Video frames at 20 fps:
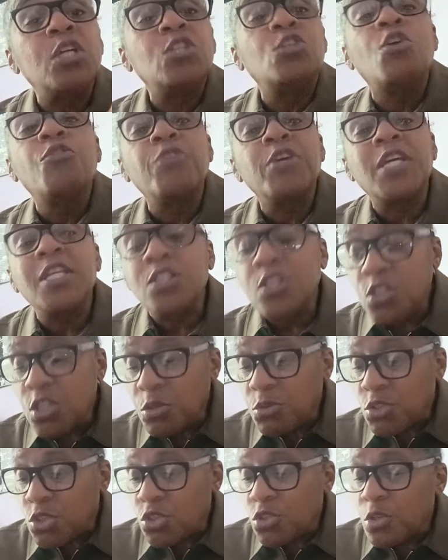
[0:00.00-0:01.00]
Don't forget to su
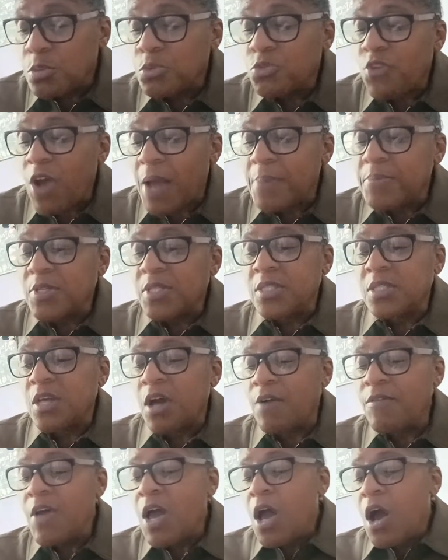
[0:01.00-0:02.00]
subscribe
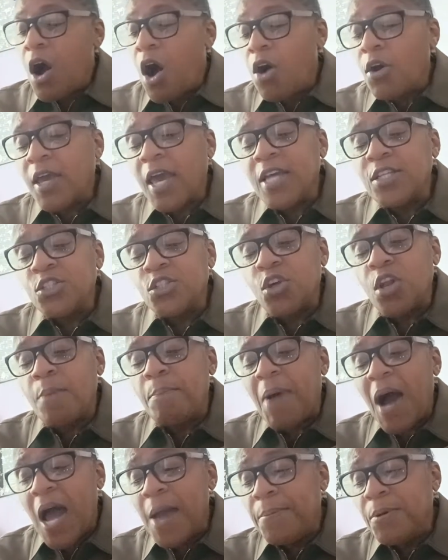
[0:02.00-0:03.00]
yourself. Okay, so the
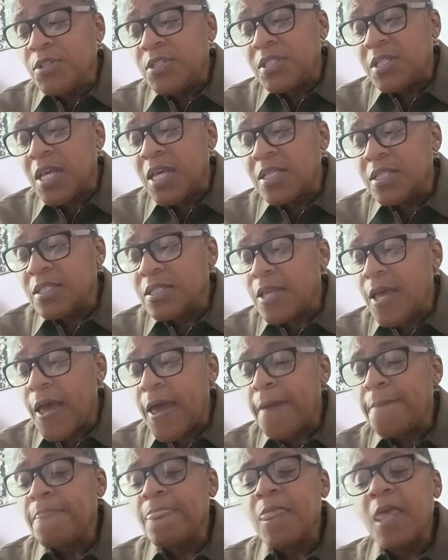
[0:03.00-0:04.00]
Bible says
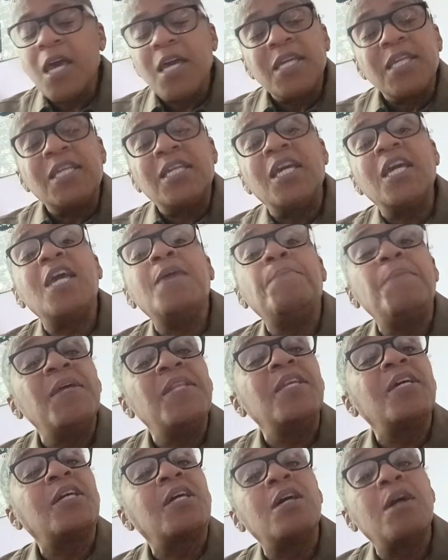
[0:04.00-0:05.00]
that keeping
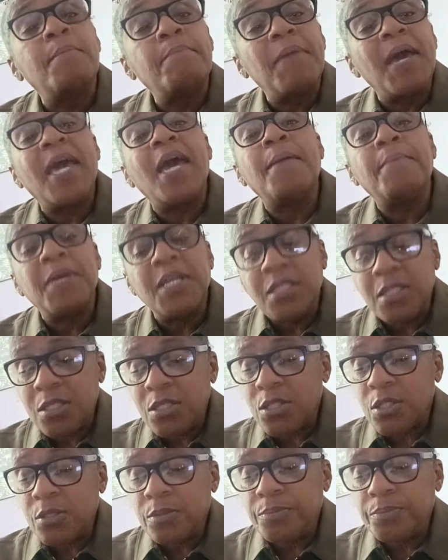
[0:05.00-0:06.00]
the
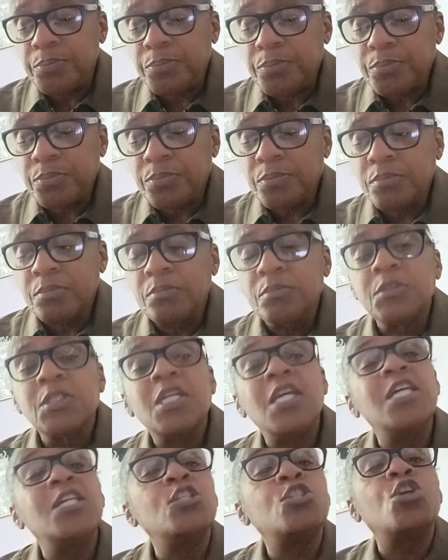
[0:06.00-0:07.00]
commandments
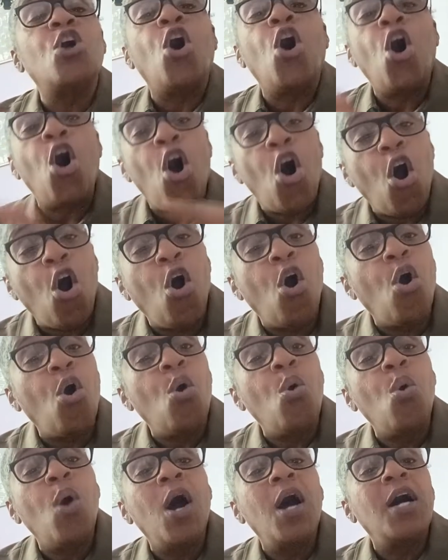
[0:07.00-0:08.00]
is the
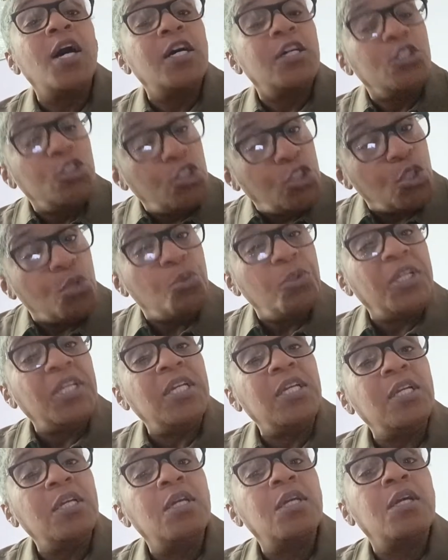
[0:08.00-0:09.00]
whole
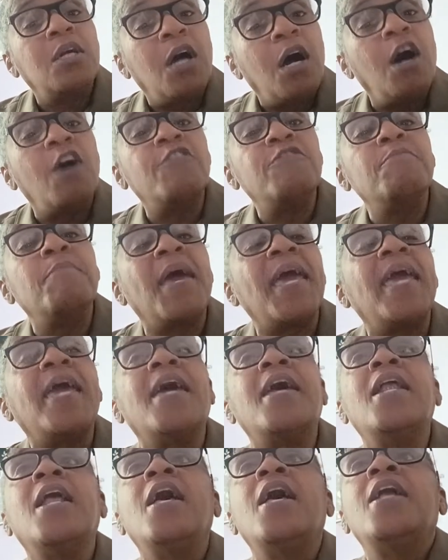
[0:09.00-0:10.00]
duty of man.